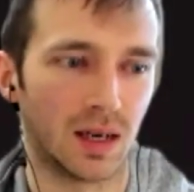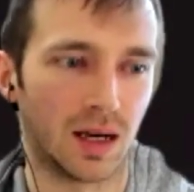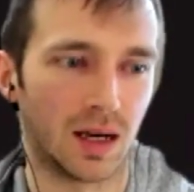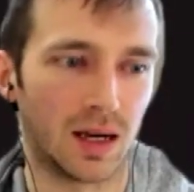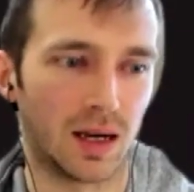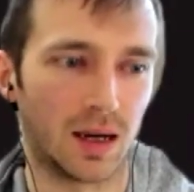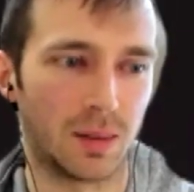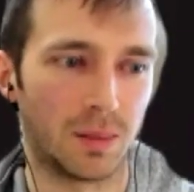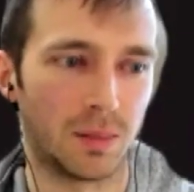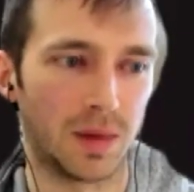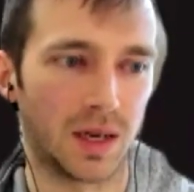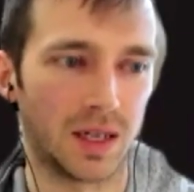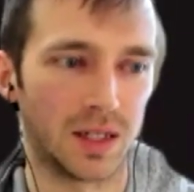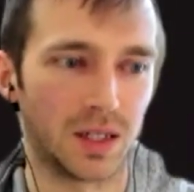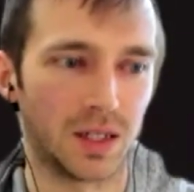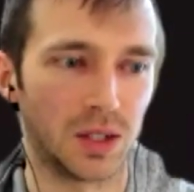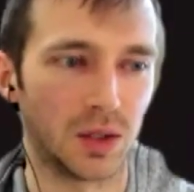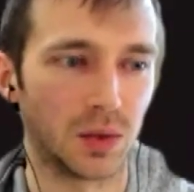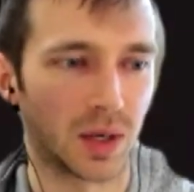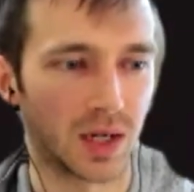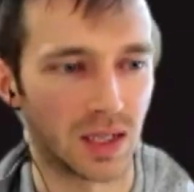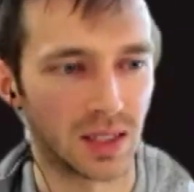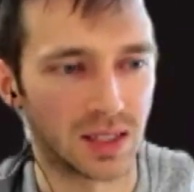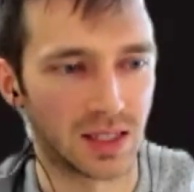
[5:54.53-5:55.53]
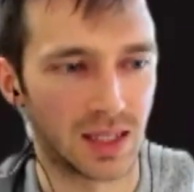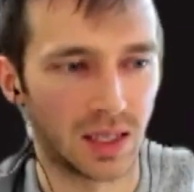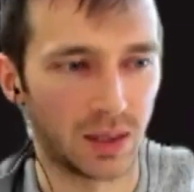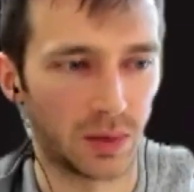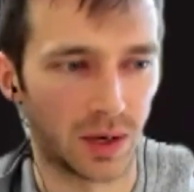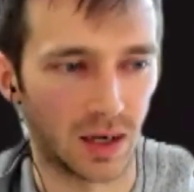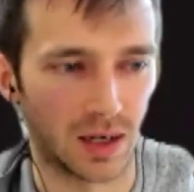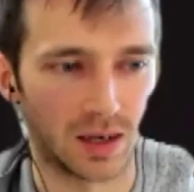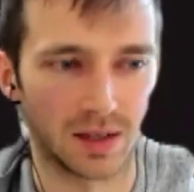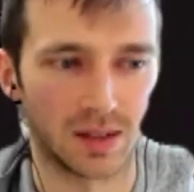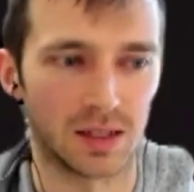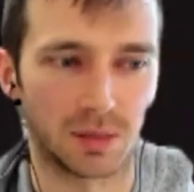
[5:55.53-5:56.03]
And you want to say
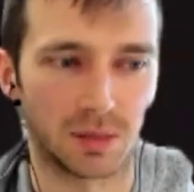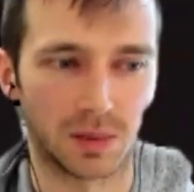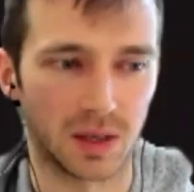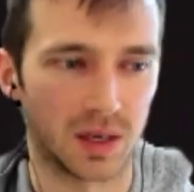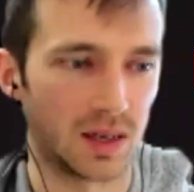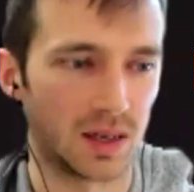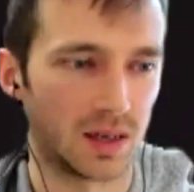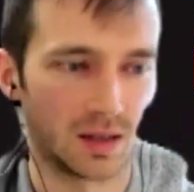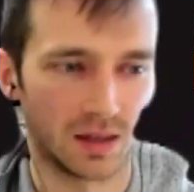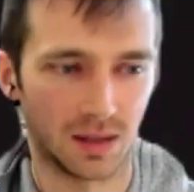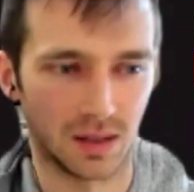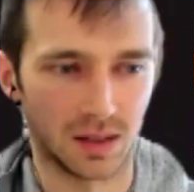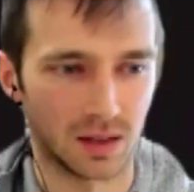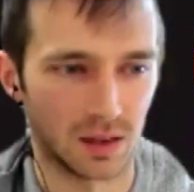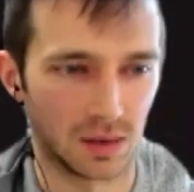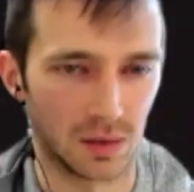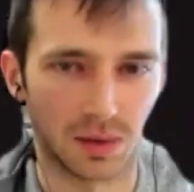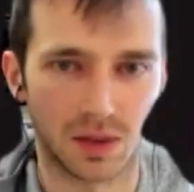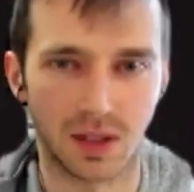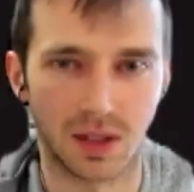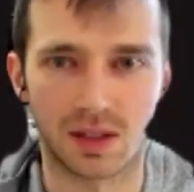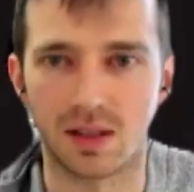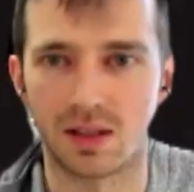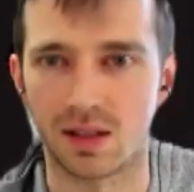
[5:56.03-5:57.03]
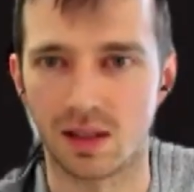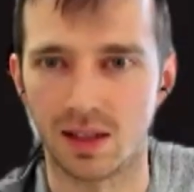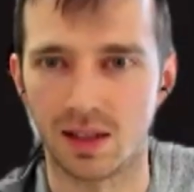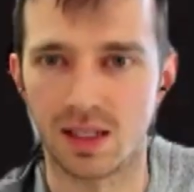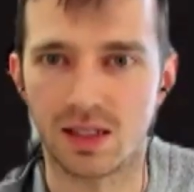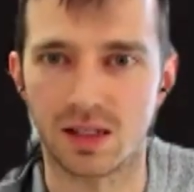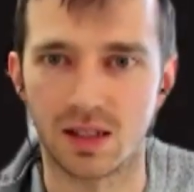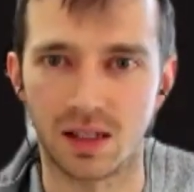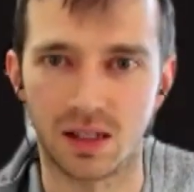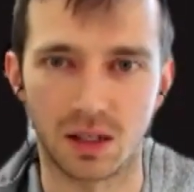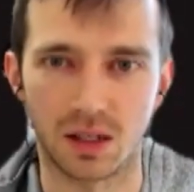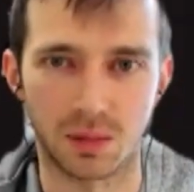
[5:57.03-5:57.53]
what it is, but this is the
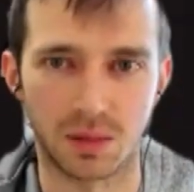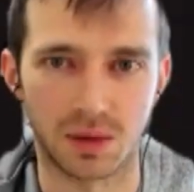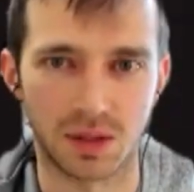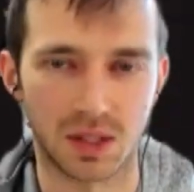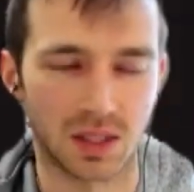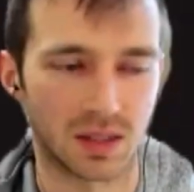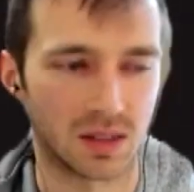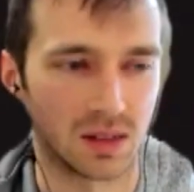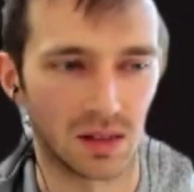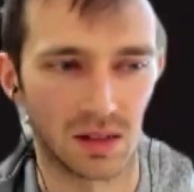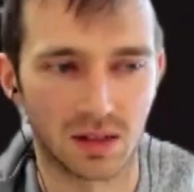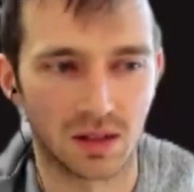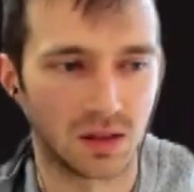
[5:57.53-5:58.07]
list that you're presented.